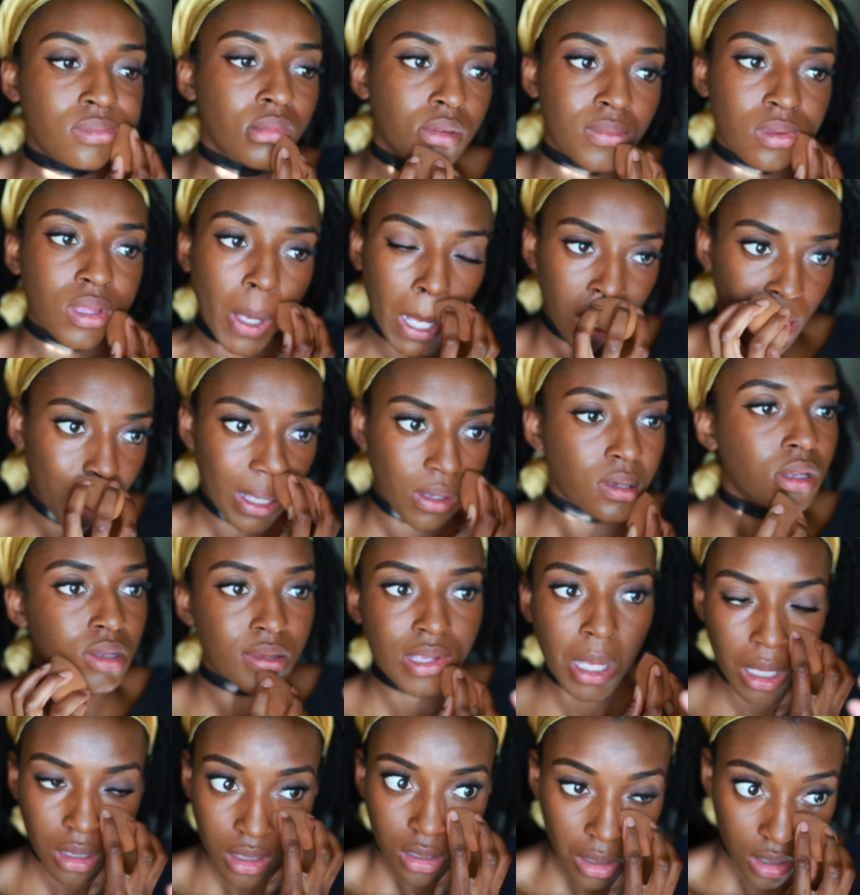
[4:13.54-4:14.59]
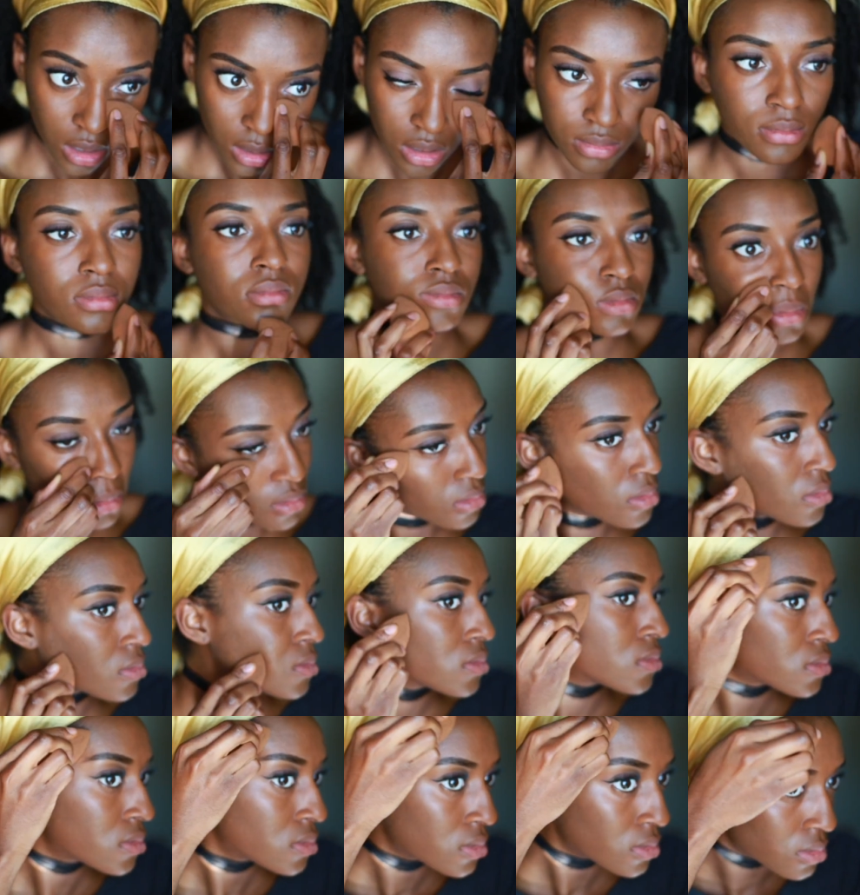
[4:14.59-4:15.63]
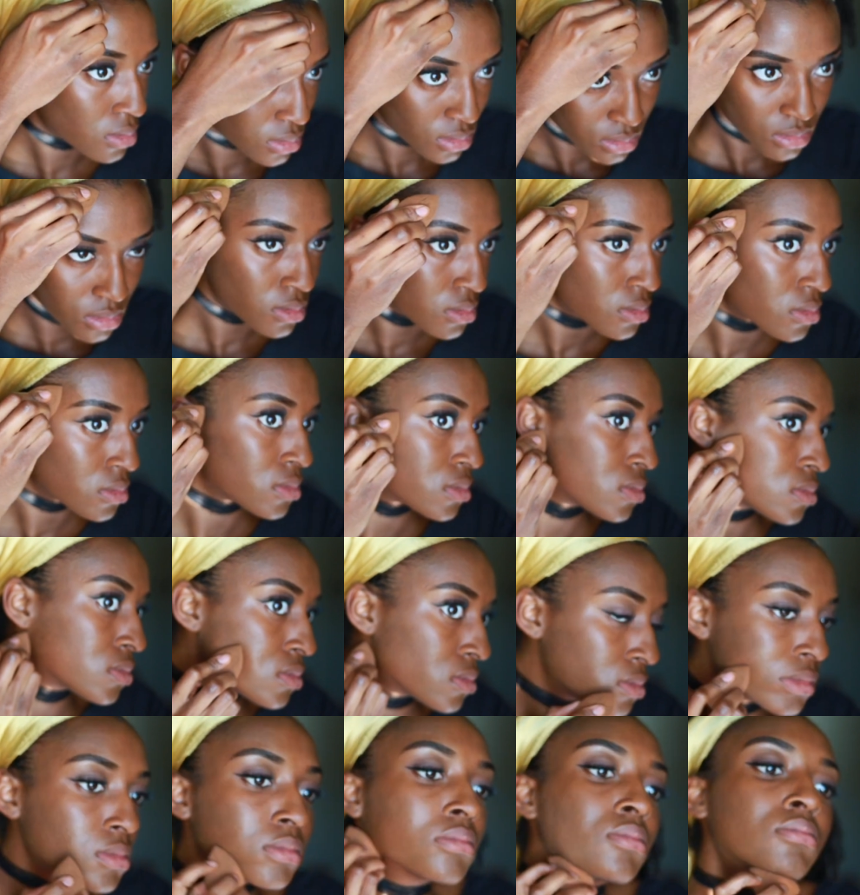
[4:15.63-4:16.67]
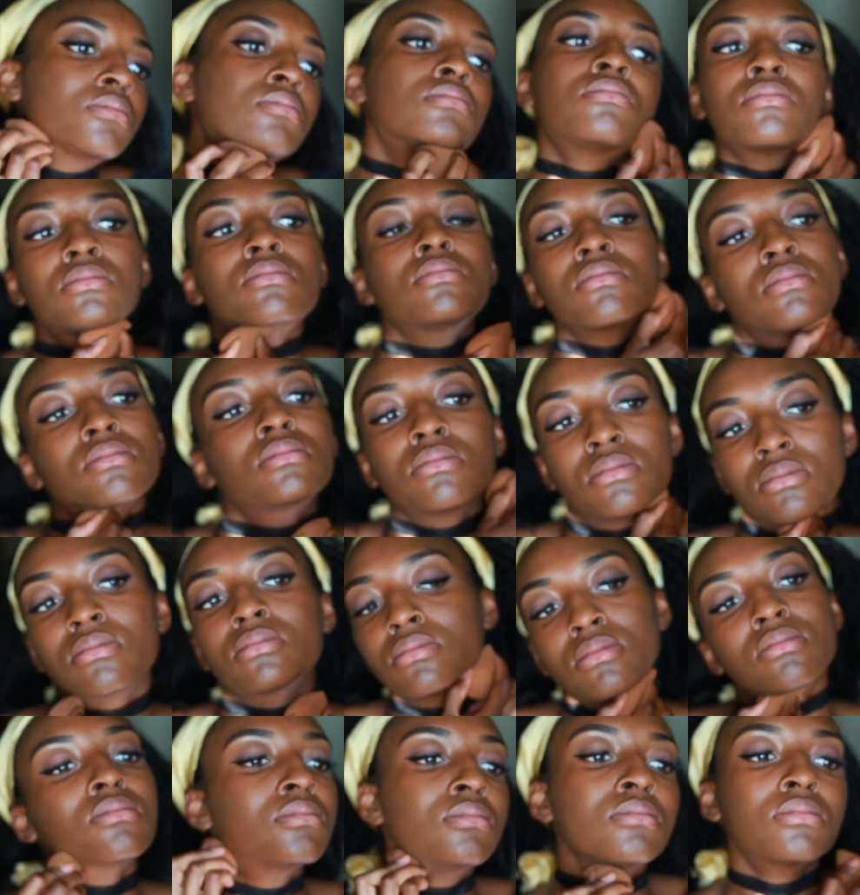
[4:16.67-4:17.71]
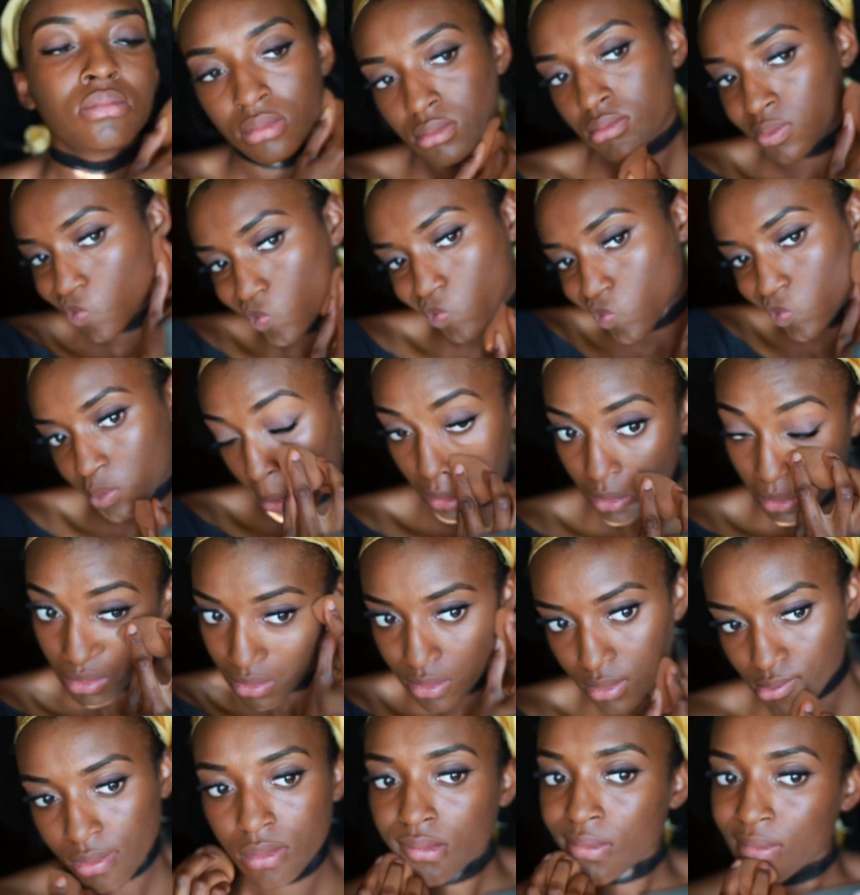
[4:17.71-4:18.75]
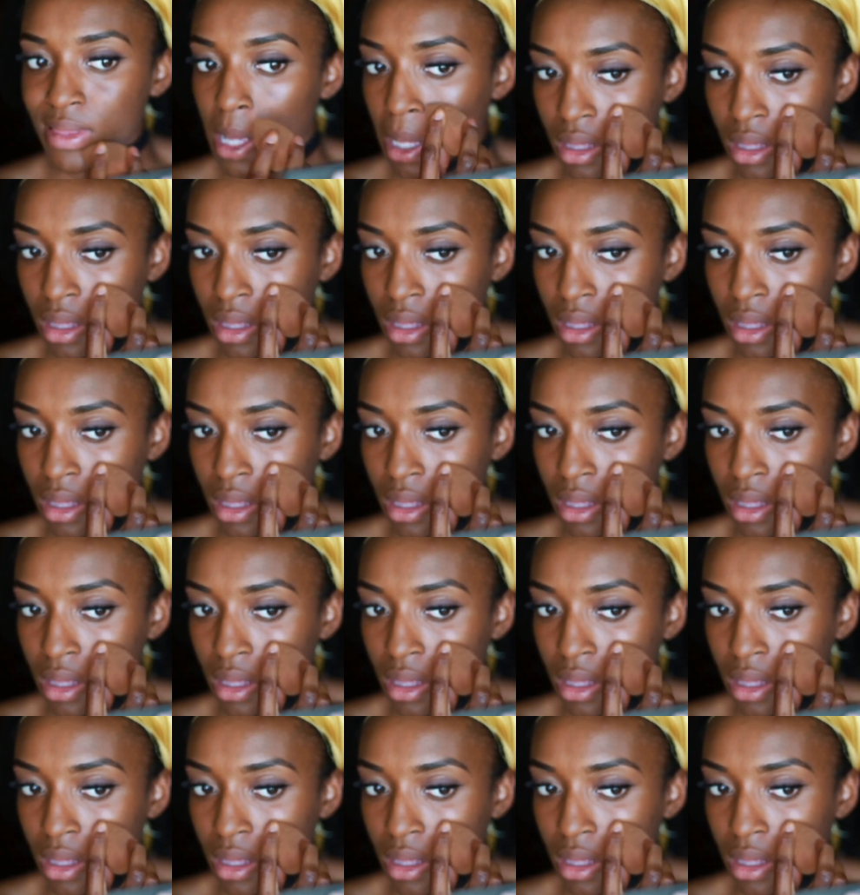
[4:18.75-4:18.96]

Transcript: But for like 3 or 4 hours, you're definitely good to go. Or you can just bring it with you